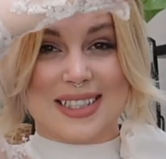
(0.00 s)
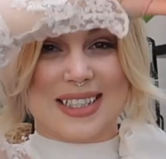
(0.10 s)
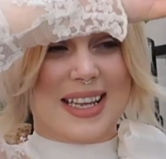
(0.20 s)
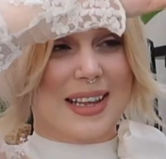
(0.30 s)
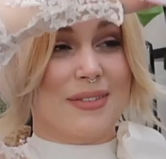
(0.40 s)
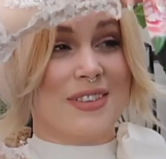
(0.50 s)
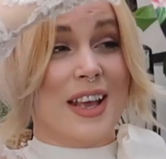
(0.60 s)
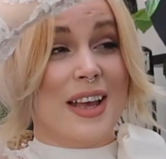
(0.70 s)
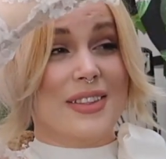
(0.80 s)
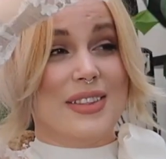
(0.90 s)
sleeves.
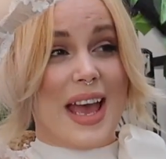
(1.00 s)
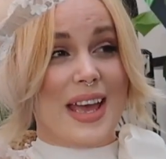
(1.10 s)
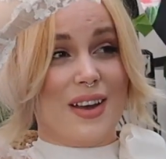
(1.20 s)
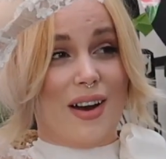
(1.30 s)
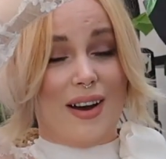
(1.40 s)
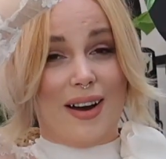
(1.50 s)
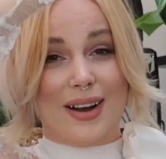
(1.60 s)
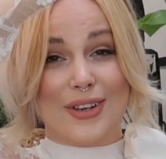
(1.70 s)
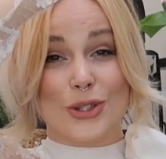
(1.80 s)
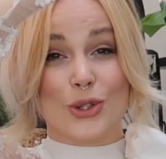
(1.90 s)
They
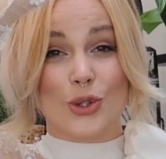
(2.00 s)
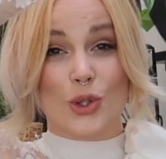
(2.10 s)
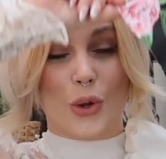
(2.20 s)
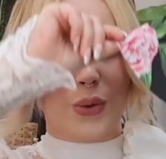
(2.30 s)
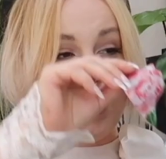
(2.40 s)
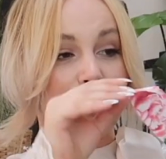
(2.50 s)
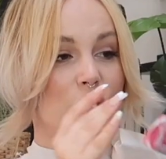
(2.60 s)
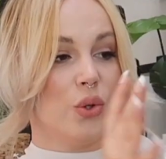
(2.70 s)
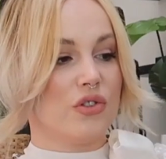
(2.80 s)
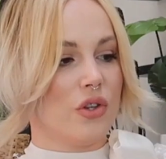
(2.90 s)
are so
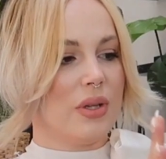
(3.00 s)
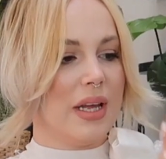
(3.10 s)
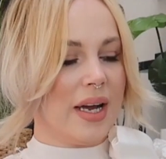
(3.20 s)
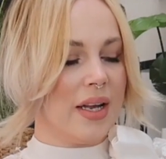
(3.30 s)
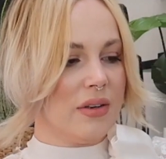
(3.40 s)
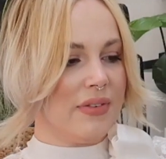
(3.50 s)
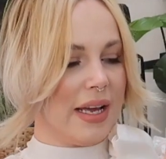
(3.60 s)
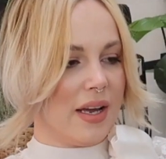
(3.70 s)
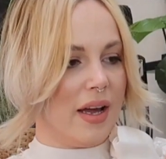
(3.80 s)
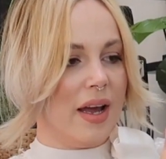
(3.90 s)
cute. So they're kind of
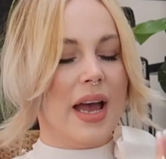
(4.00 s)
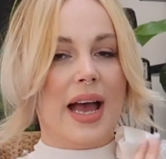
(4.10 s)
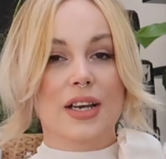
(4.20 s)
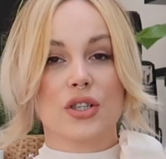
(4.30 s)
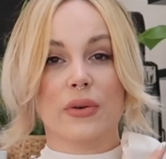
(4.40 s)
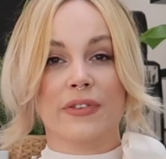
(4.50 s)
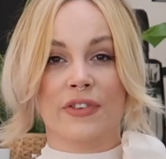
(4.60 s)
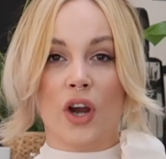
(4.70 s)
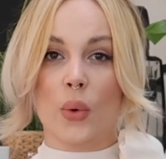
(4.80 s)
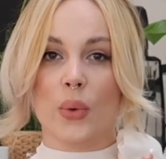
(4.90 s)
like a little
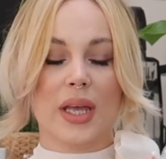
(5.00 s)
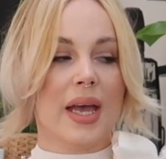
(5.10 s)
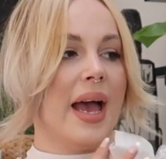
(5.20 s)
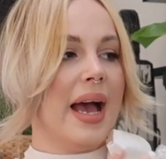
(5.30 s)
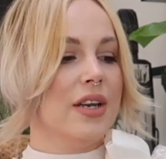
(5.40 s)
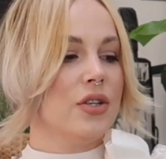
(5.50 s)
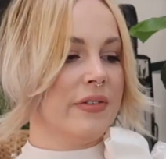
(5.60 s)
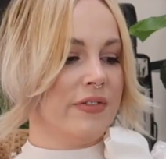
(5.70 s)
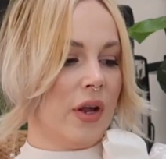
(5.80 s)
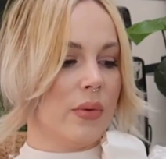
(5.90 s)
flowy
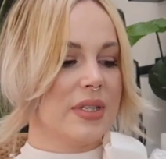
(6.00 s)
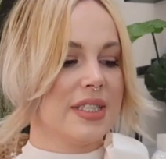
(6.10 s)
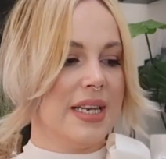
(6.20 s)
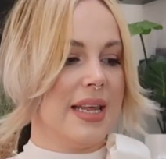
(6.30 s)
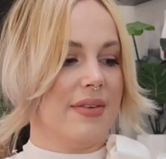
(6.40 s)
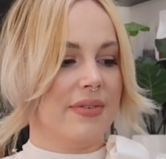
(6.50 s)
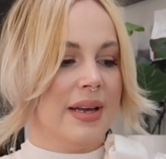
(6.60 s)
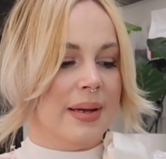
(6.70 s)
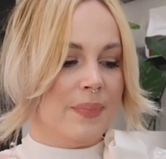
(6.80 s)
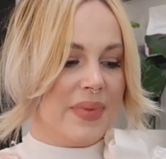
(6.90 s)
sleeve.
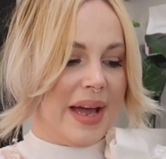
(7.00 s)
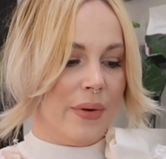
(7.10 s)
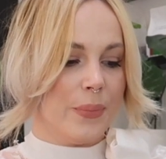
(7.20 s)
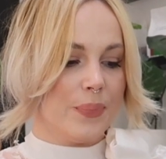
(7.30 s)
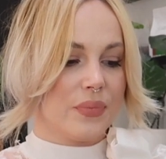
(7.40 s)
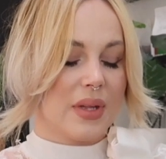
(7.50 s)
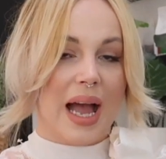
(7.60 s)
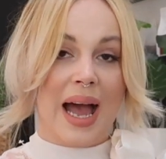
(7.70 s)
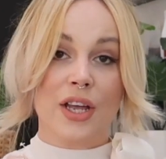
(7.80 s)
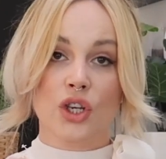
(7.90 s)
Now
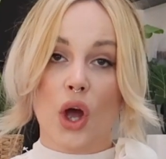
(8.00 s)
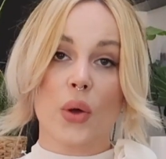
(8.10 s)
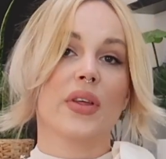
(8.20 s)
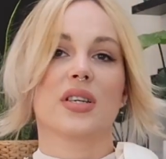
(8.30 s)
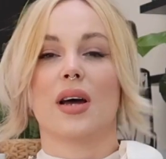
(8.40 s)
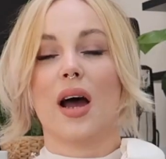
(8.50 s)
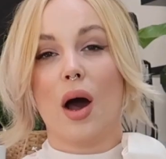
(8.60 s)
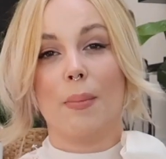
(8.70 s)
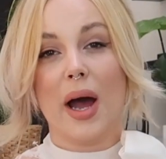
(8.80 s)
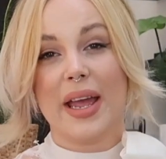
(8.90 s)
I know that
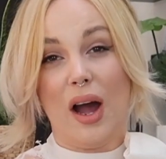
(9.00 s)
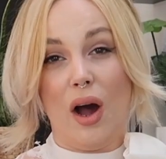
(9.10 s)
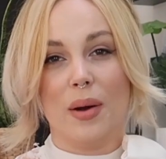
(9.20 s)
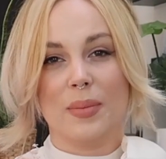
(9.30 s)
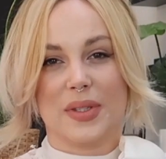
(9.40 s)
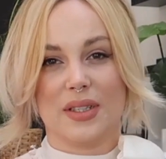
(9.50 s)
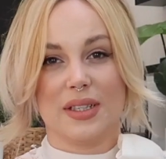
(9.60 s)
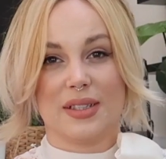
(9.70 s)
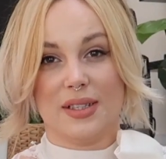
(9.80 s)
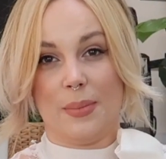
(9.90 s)
my arms
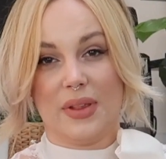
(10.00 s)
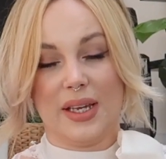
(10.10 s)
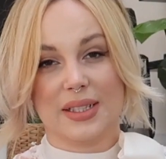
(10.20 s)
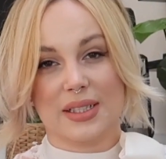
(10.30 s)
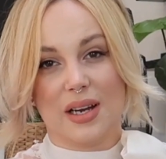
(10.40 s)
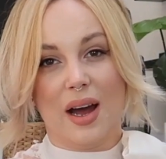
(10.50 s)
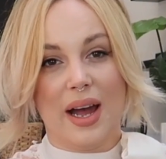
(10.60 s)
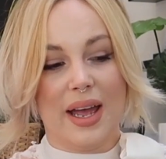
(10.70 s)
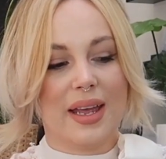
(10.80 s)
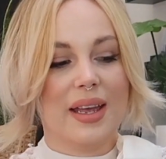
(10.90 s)
is something that
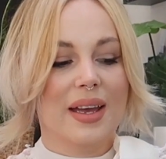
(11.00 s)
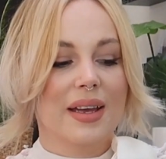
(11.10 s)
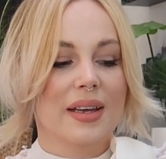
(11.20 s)
I